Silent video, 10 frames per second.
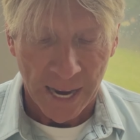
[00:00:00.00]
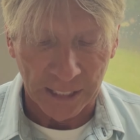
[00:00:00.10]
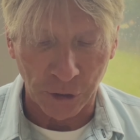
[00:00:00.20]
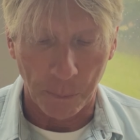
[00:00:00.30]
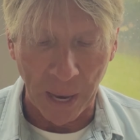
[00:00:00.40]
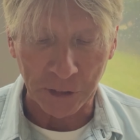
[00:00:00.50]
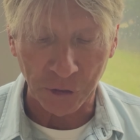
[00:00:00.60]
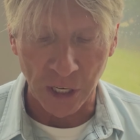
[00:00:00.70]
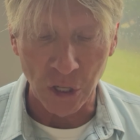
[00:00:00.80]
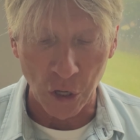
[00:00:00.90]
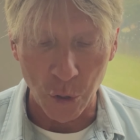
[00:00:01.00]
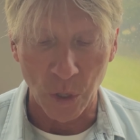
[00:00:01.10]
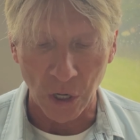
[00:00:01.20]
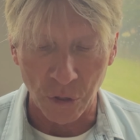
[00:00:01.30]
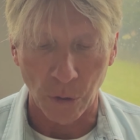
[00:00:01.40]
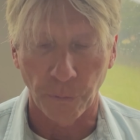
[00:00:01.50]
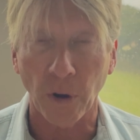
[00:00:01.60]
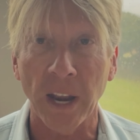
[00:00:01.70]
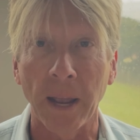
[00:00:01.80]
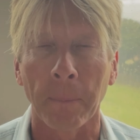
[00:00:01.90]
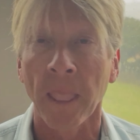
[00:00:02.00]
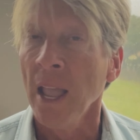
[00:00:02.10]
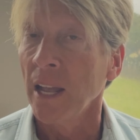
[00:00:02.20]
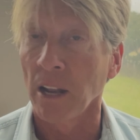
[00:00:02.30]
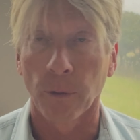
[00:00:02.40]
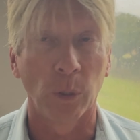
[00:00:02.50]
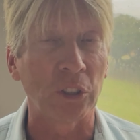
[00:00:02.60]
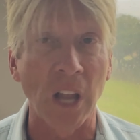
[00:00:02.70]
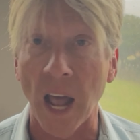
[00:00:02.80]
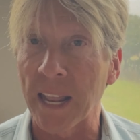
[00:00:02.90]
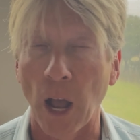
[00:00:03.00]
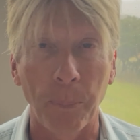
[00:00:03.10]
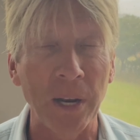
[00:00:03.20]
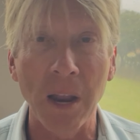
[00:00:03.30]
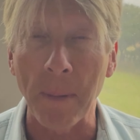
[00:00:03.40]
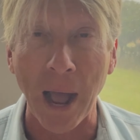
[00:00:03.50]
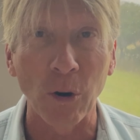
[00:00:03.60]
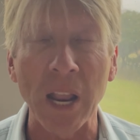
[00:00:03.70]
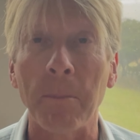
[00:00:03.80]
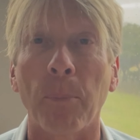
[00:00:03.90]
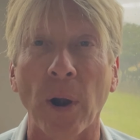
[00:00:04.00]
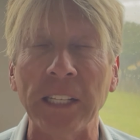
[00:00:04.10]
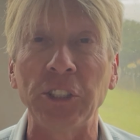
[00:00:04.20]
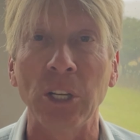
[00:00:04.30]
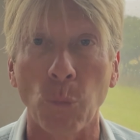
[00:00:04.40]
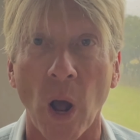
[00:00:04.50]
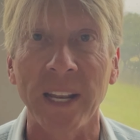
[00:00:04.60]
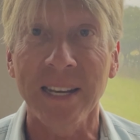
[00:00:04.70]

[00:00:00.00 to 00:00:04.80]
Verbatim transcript: is the best thing that you can do for him. In other words, not helping him out, embracing what he